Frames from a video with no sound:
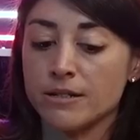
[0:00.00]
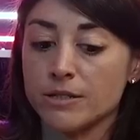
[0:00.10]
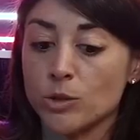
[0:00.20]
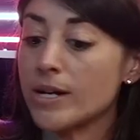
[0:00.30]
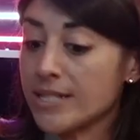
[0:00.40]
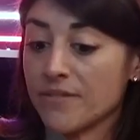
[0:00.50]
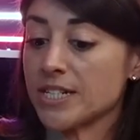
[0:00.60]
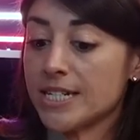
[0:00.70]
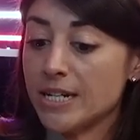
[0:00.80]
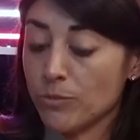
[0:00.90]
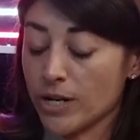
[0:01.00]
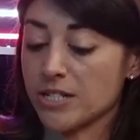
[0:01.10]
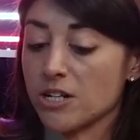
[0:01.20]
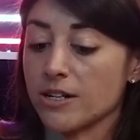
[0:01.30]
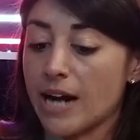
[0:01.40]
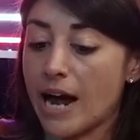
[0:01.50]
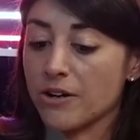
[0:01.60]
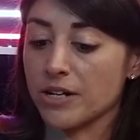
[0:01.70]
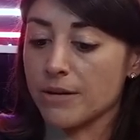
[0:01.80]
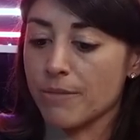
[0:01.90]
2017 when I started
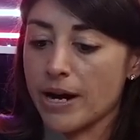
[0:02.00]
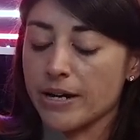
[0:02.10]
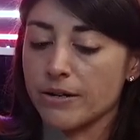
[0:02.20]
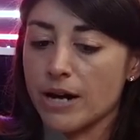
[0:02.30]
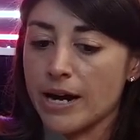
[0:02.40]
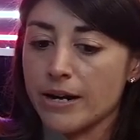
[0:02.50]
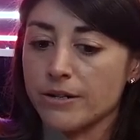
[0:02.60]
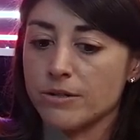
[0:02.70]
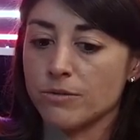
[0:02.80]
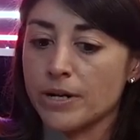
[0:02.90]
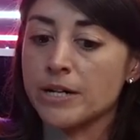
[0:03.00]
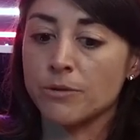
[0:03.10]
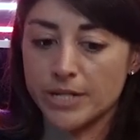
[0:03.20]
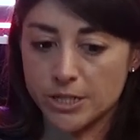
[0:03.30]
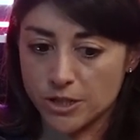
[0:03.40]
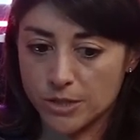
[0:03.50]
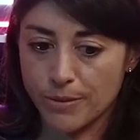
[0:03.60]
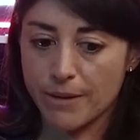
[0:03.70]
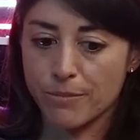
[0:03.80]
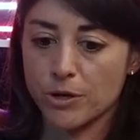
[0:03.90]
acronym, I had I had written a research
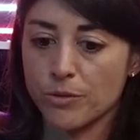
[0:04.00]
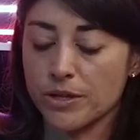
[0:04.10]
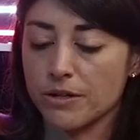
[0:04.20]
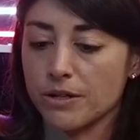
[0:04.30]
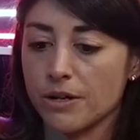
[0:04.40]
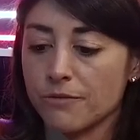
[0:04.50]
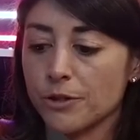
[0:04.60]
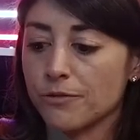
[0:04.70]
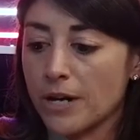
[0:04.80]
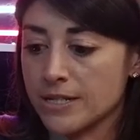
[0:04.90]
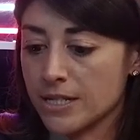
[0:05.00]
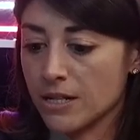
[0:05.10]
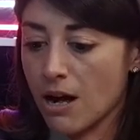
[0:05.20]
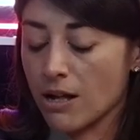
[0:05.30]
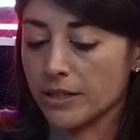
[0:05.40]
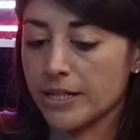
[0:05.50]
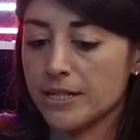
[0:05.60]
paper with a, a few friends and colleagues.